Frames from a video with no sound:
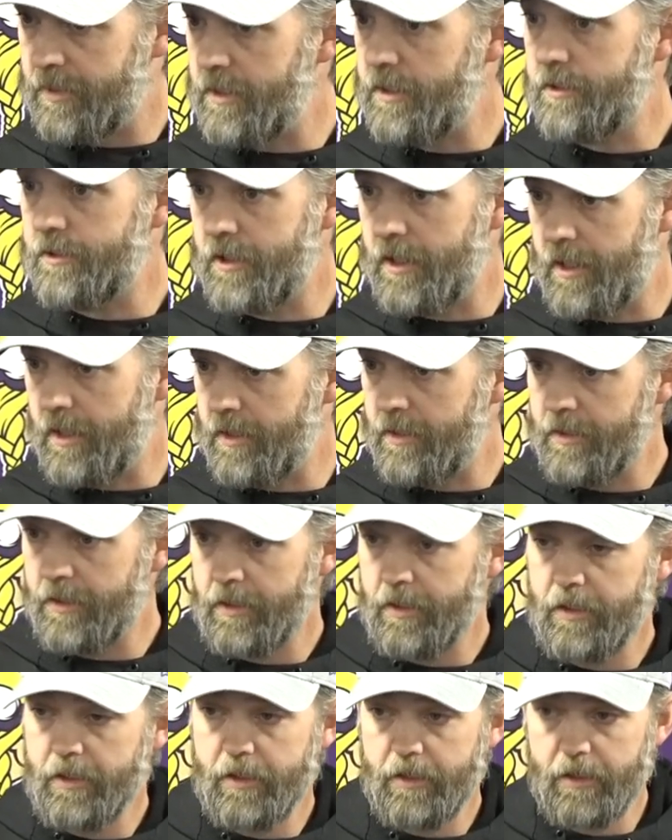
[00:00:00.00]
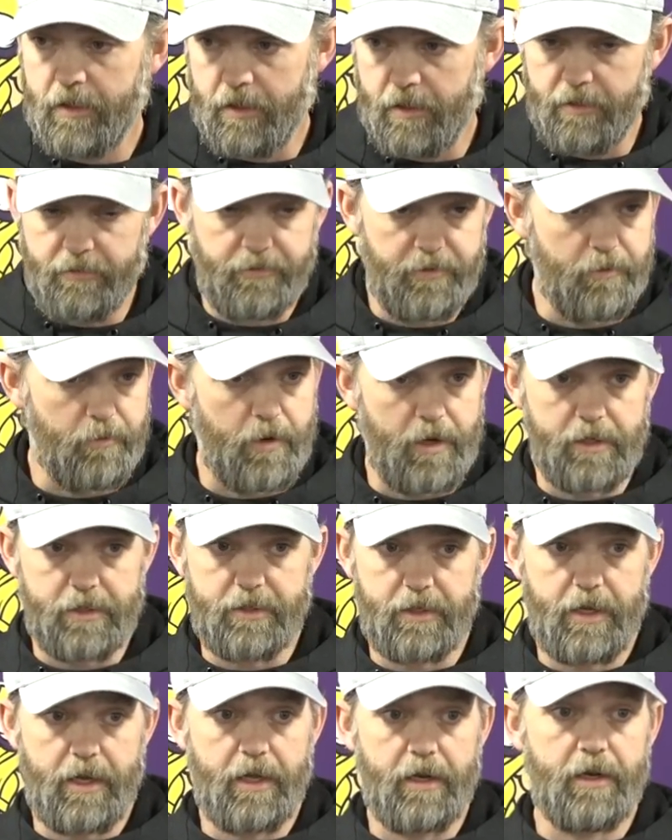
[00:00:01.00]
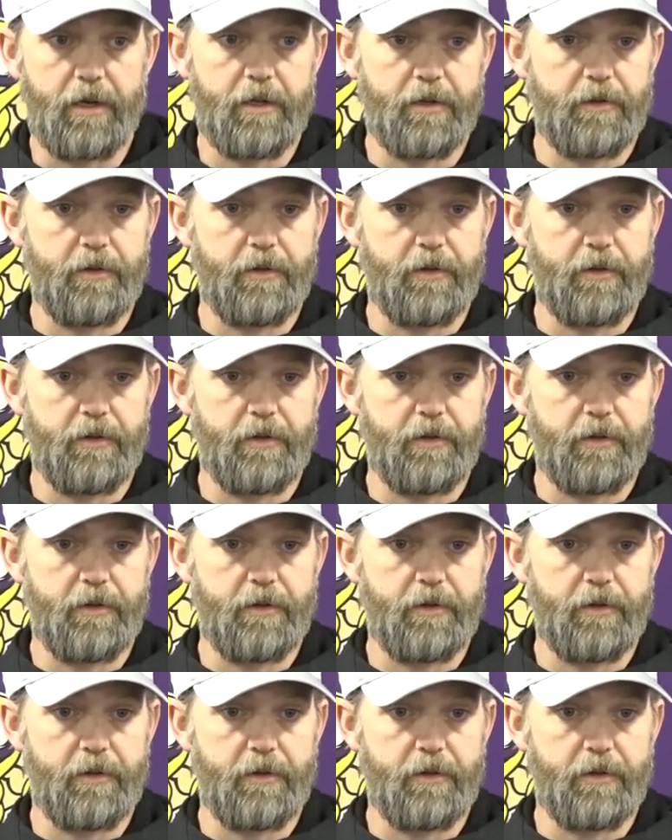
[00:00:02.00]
TJ, if you watch that,